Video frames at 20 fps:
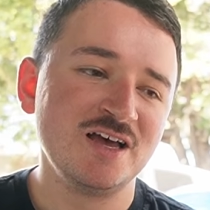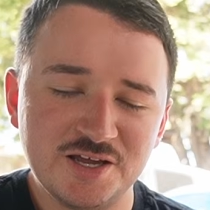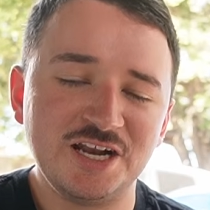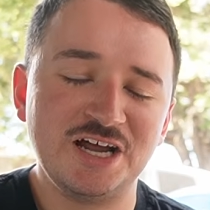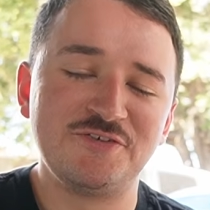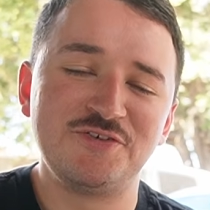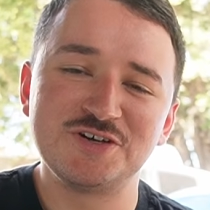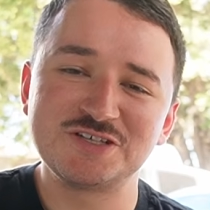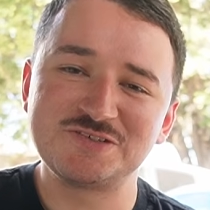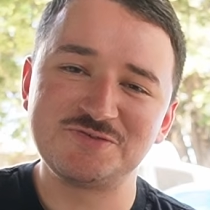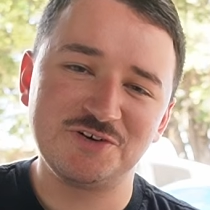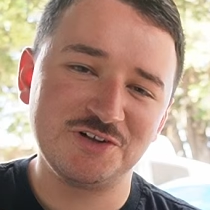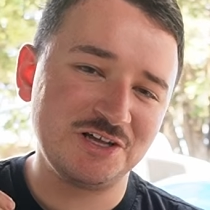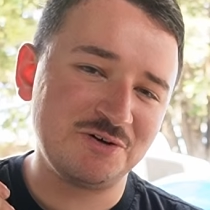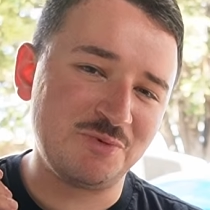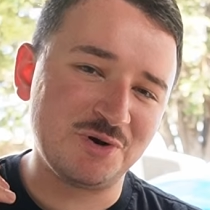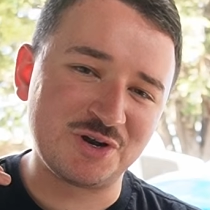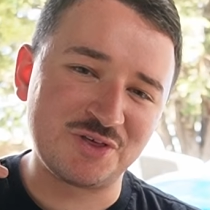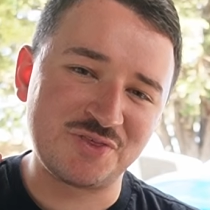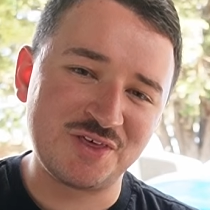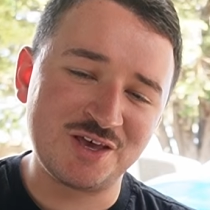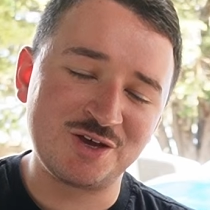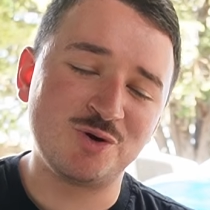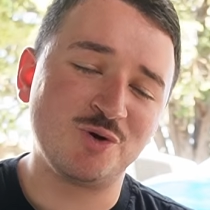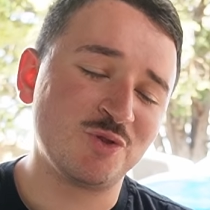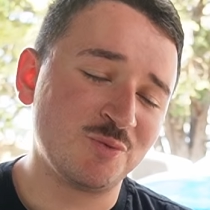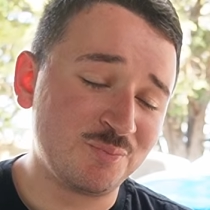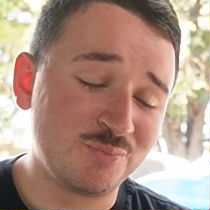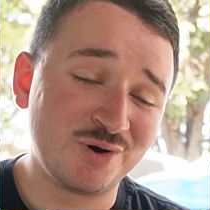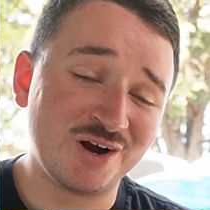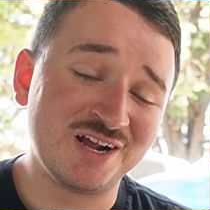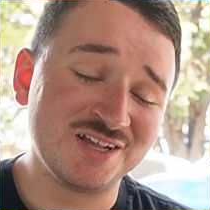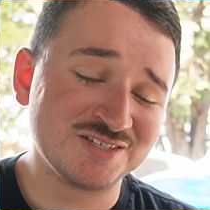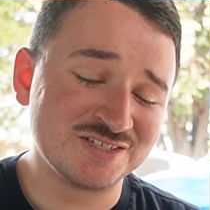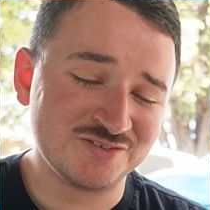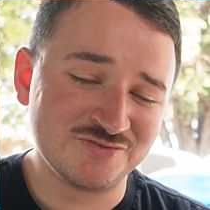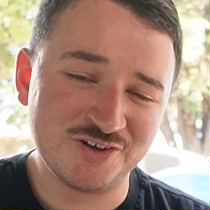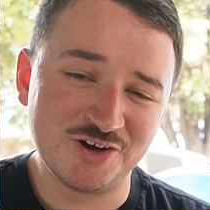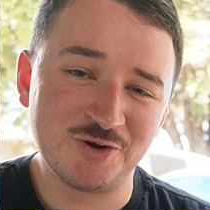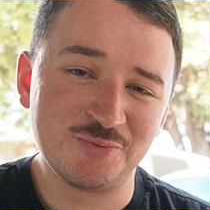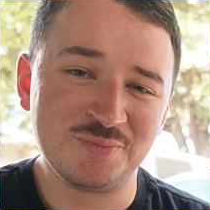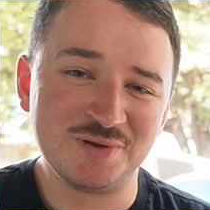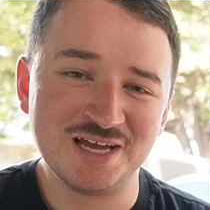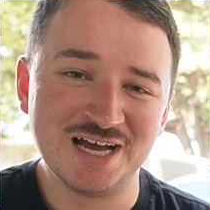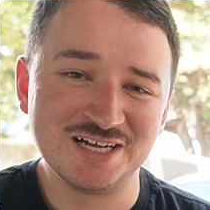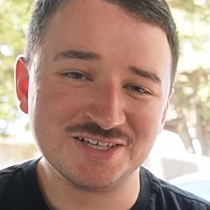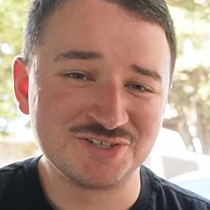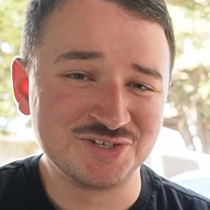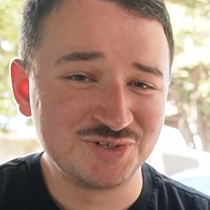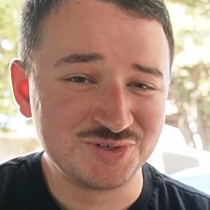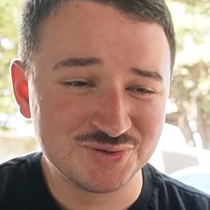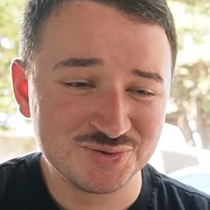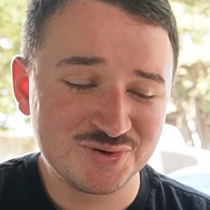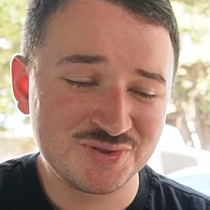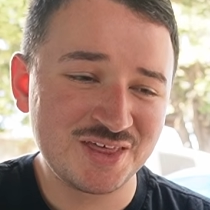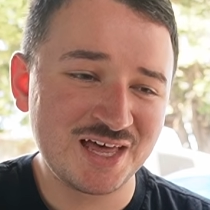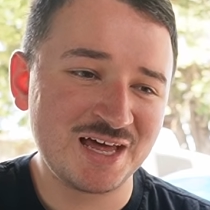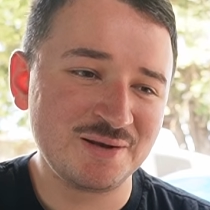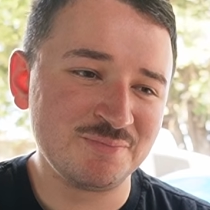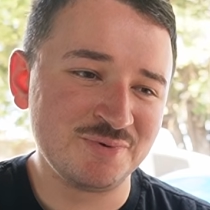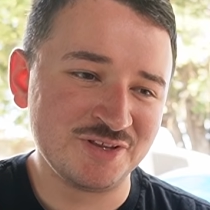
Now, first of all, I want to thank all the brands that have helped me out to do that.